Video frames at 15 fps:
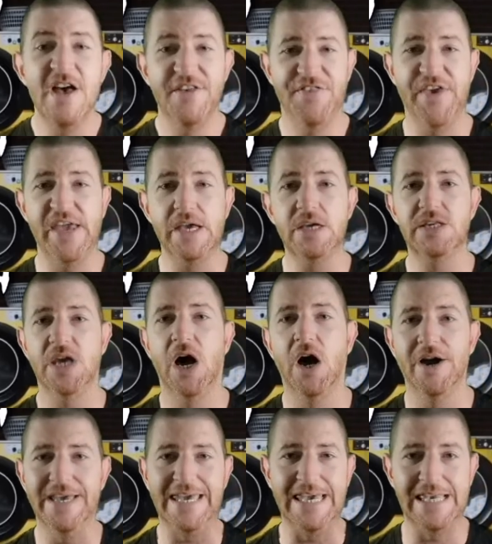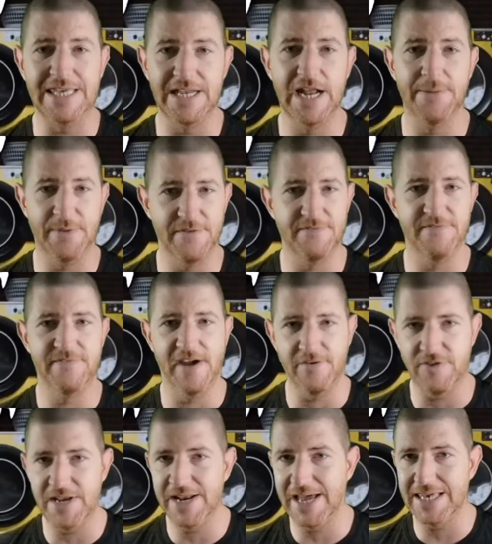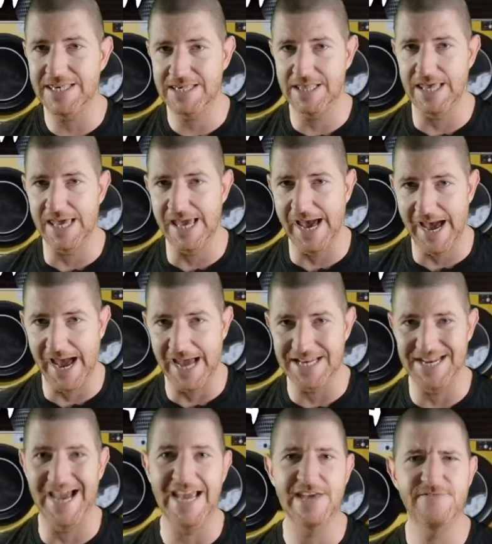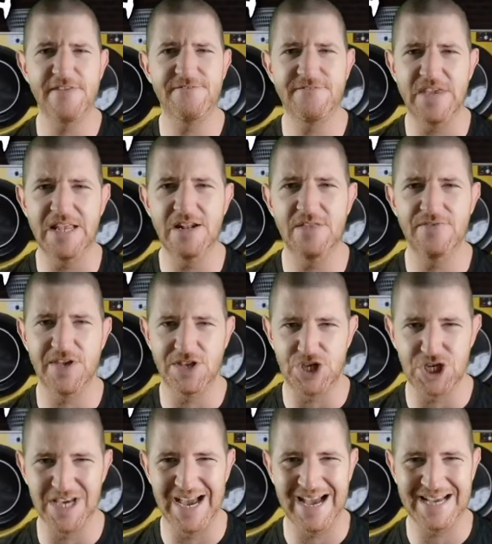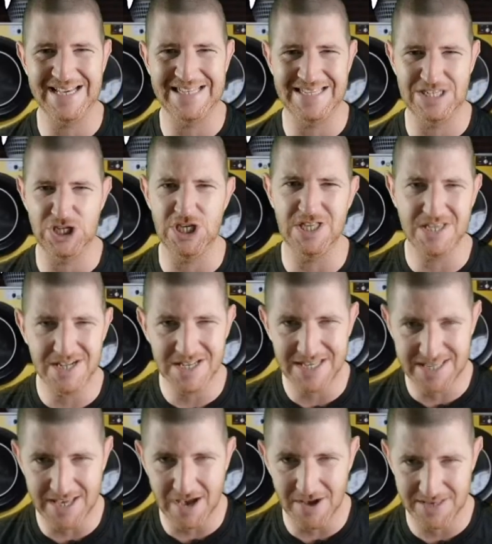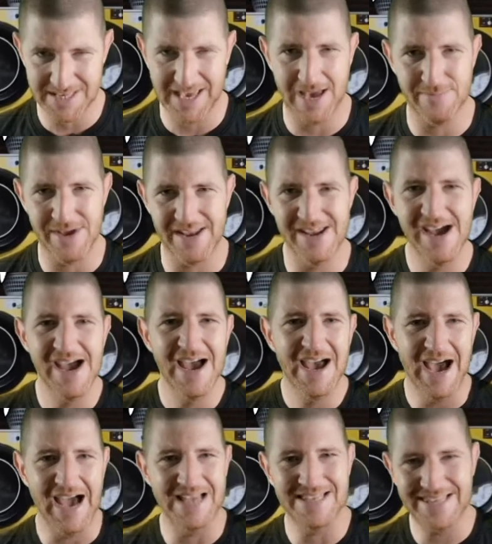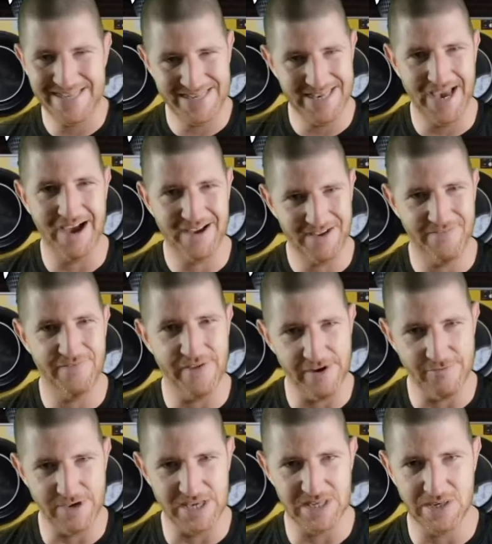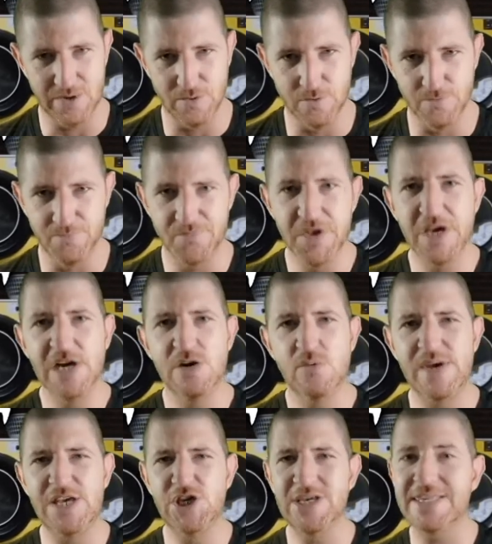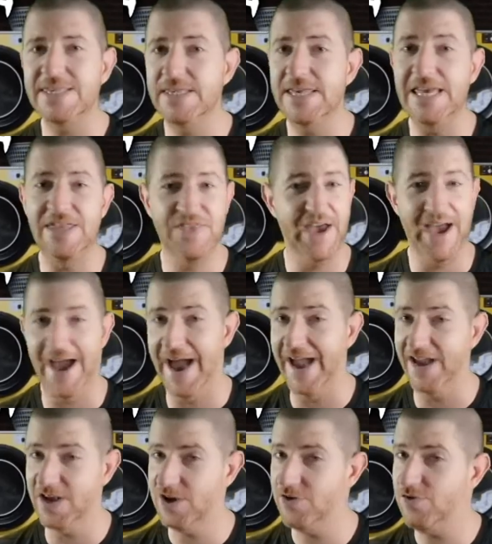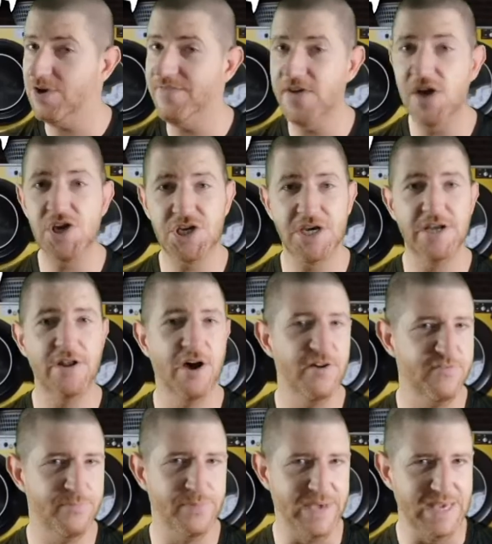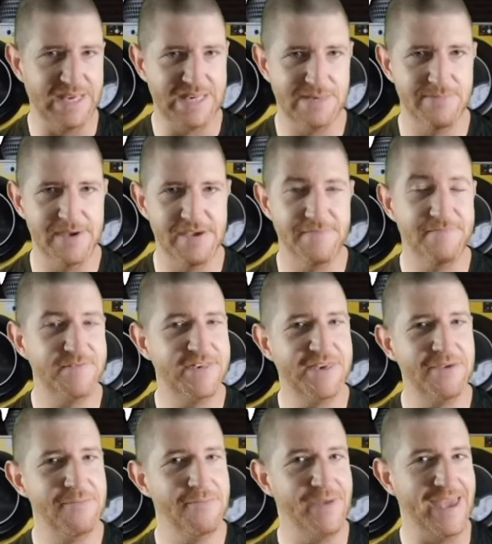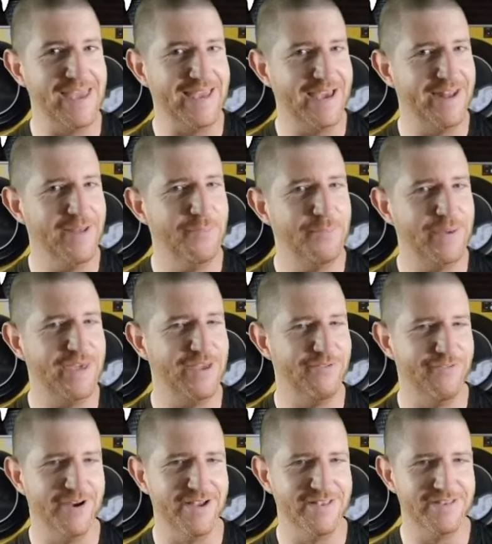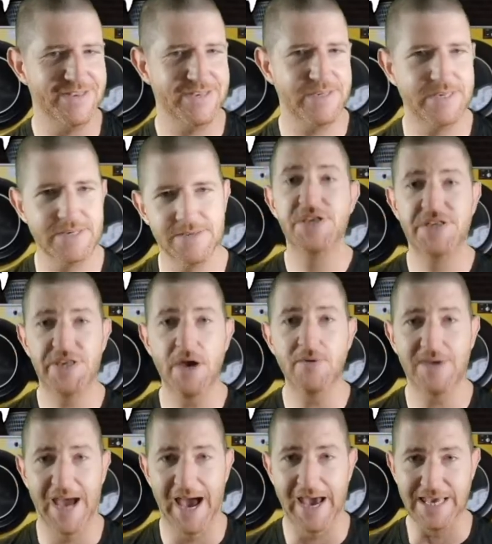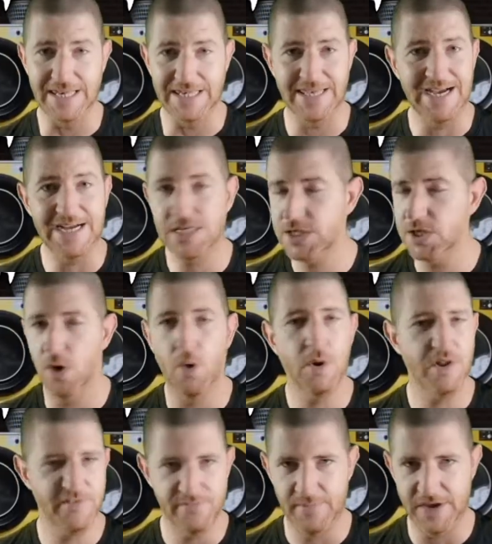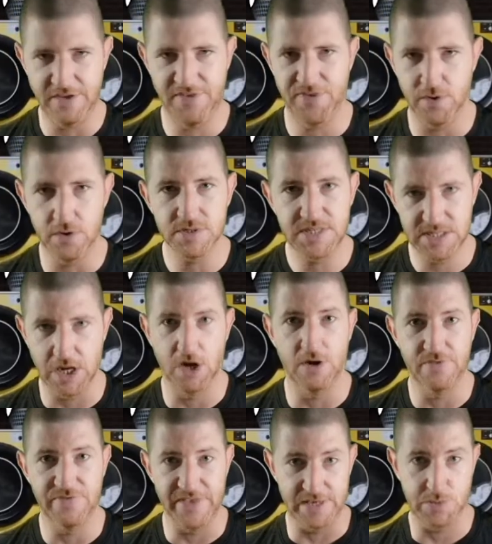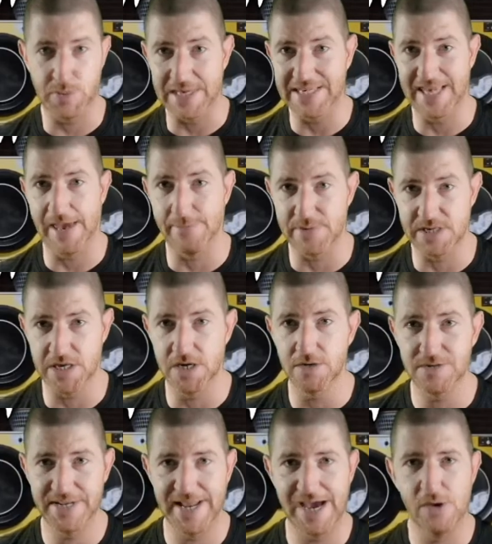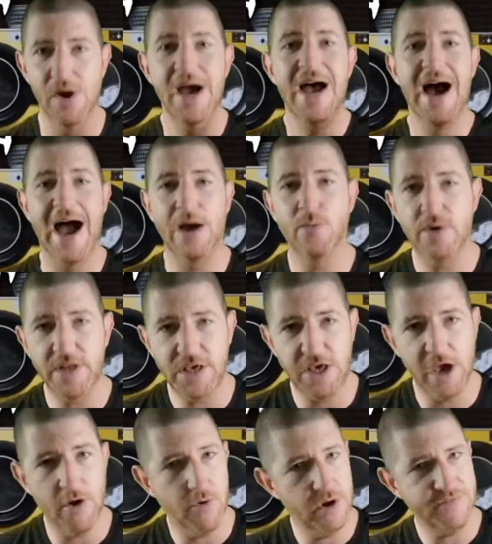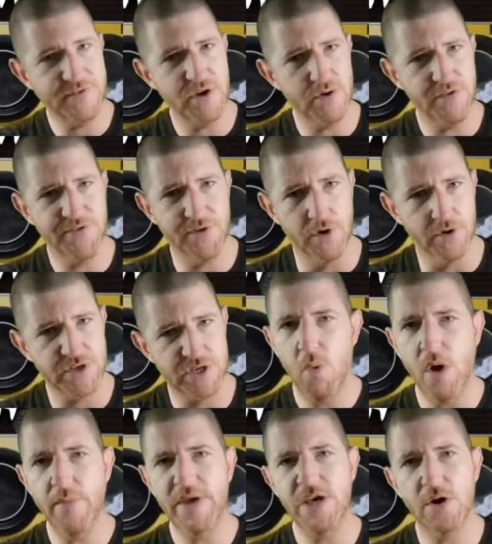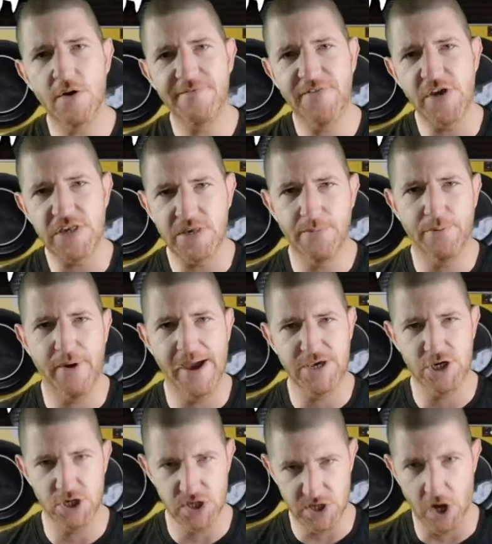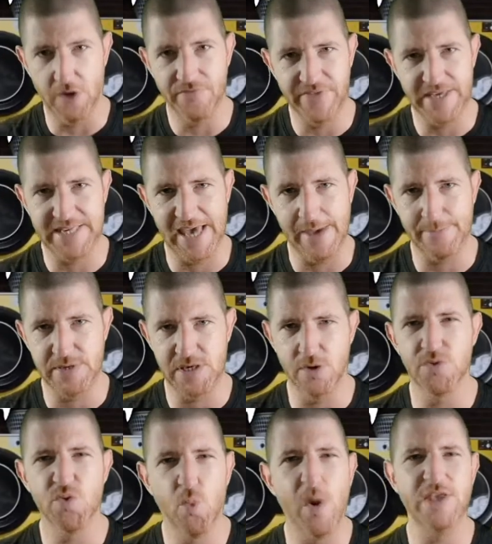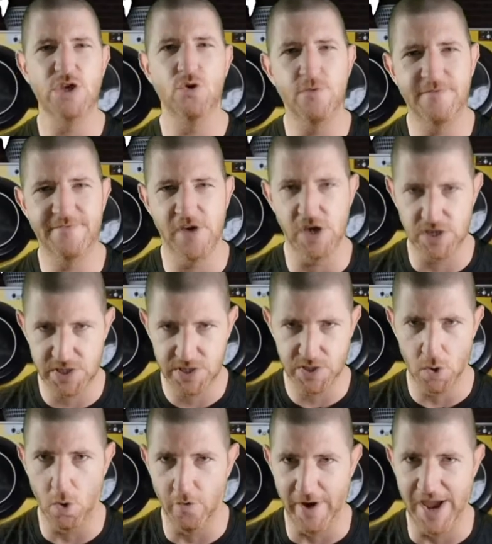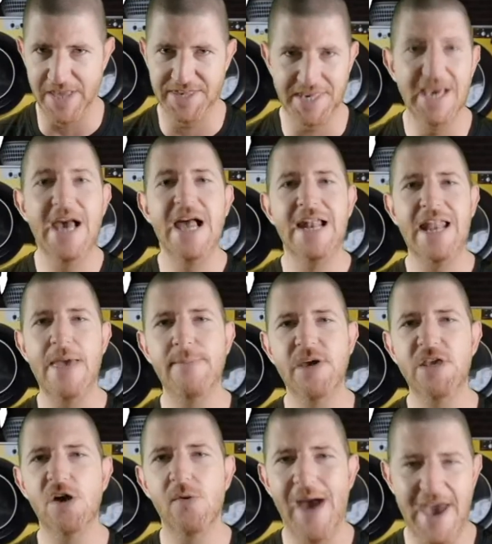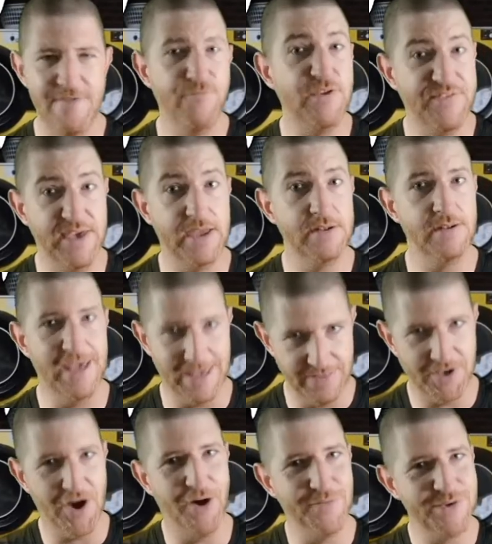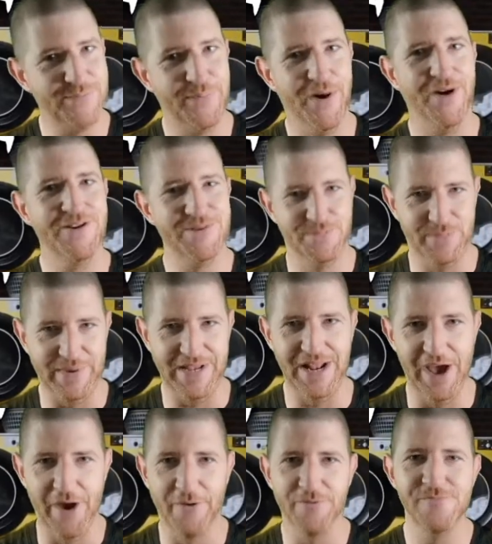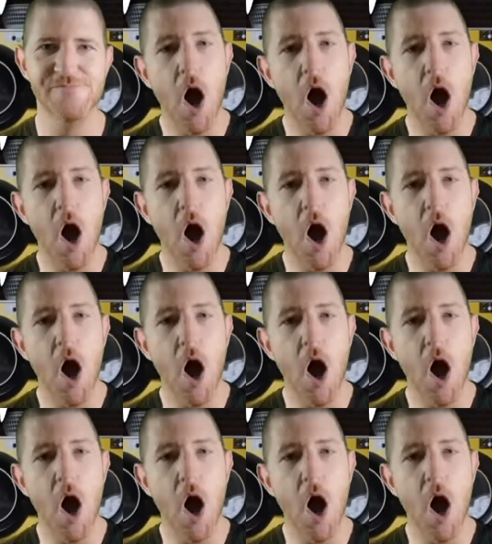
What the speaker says: Things are heating up very nicely, and I have a feeling that Jax, she's gonna start coming unstuck very soon. We just need that angry version of B. Smith to make an appearance. So guys, that's all of my thoughts on this week's episode. Now, I want to hear all of your thoughts. What were your first impressions on this episode when you first saw it? Let me know everything in the comments box below.